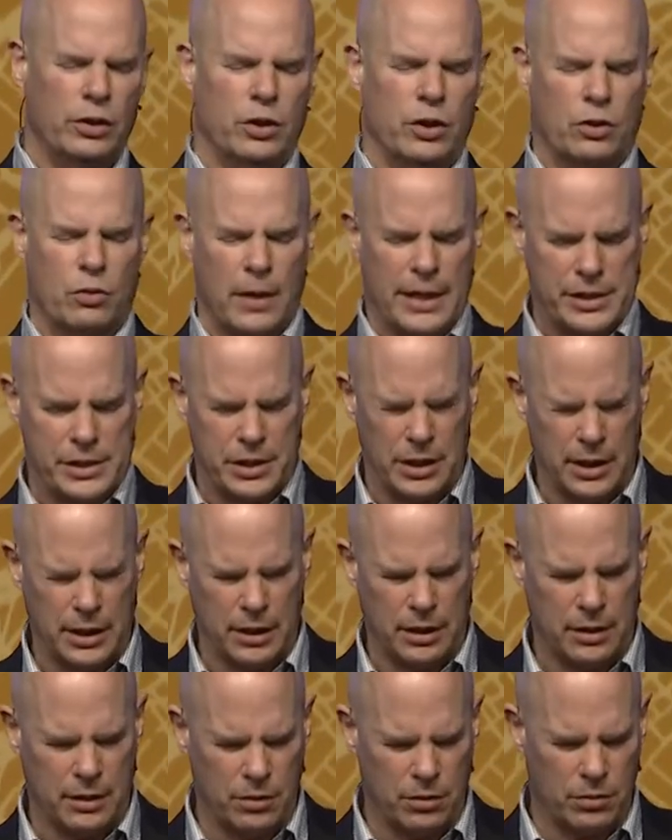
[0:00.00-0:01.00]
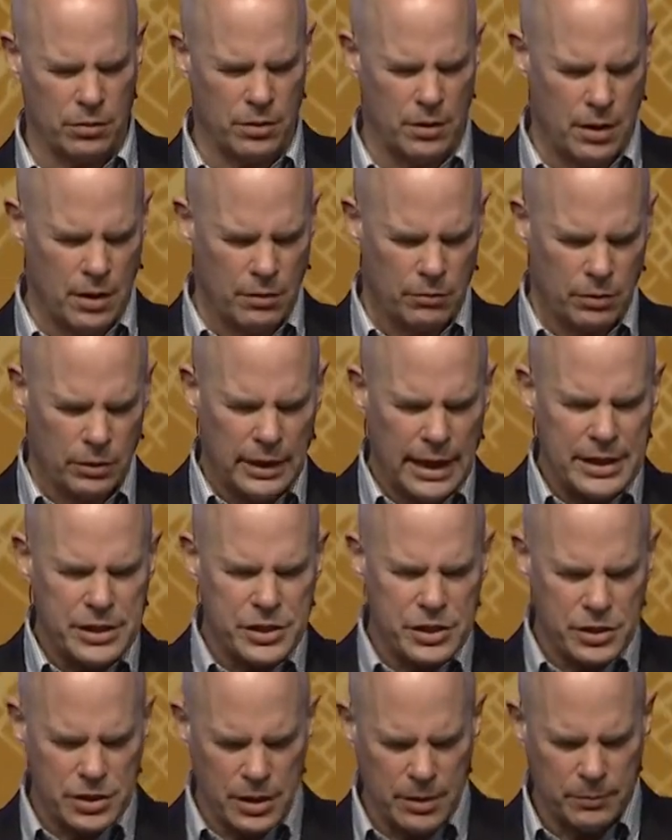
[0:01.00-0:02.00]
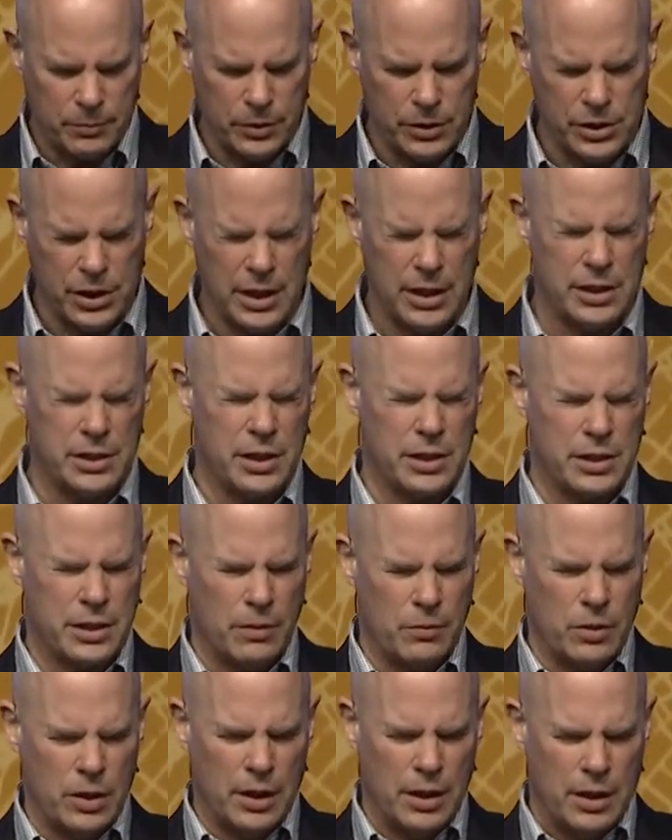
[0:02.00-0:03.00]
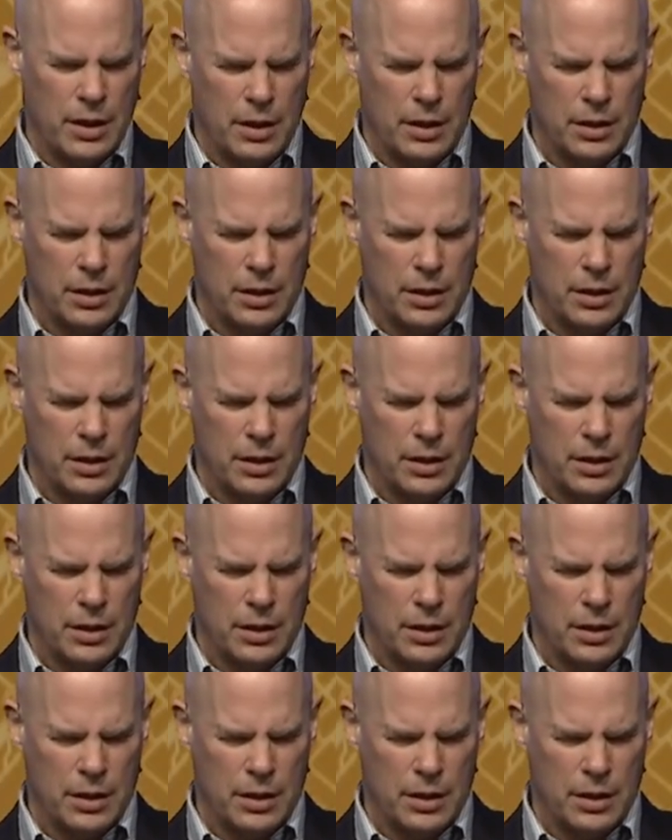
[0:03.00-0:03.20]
you're questioning your relationship with Jesus, I want to